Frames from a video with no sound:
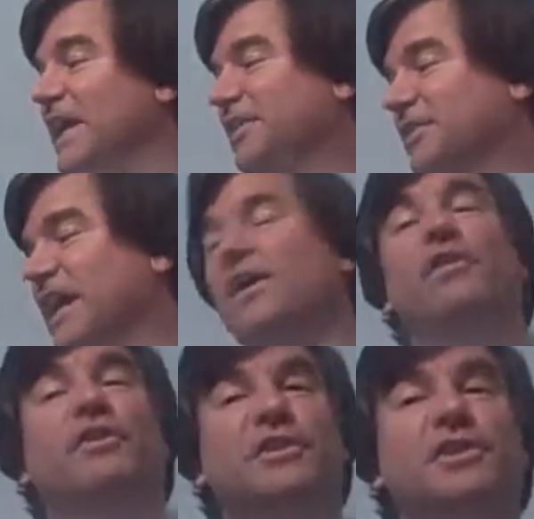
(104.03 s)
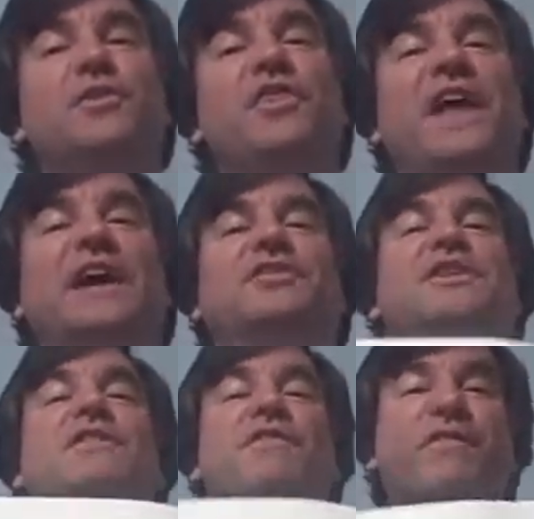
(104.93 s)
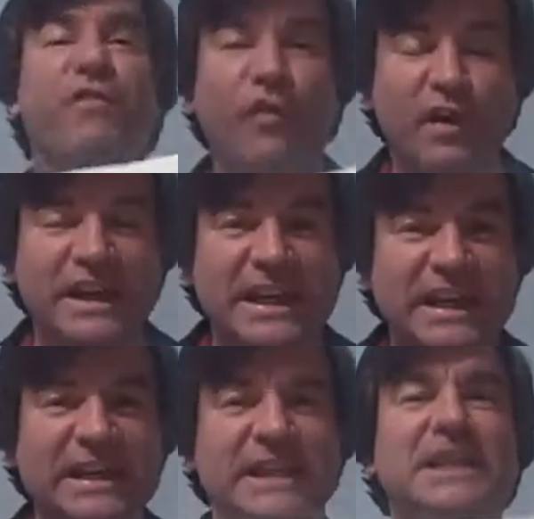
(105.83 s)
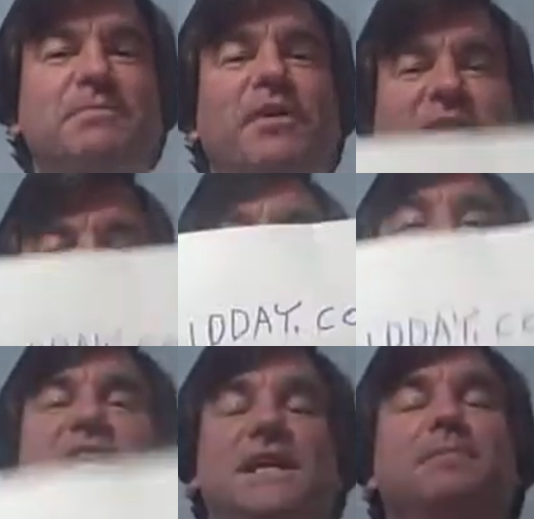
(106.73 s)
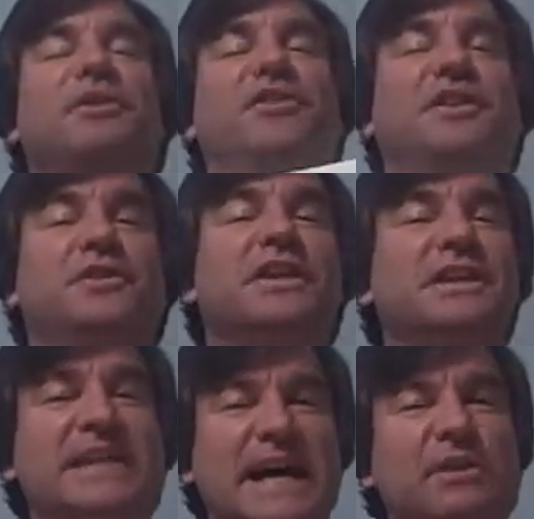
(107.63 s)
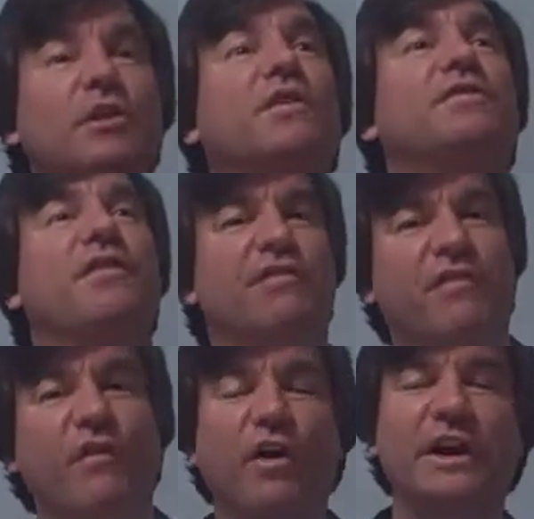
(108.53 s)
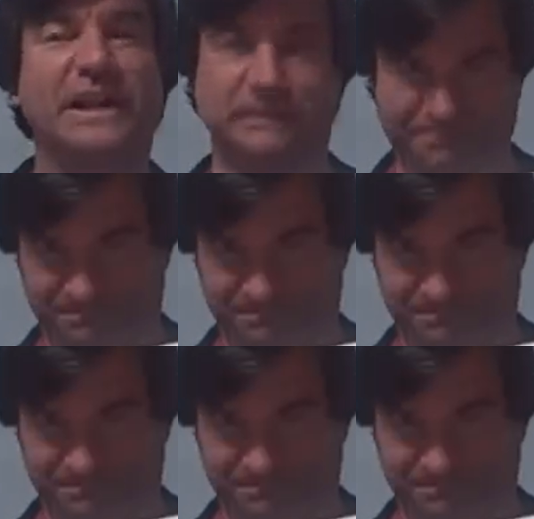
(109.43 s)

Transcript: he's got over 2,000 free ebooks, ebooks that you can download for free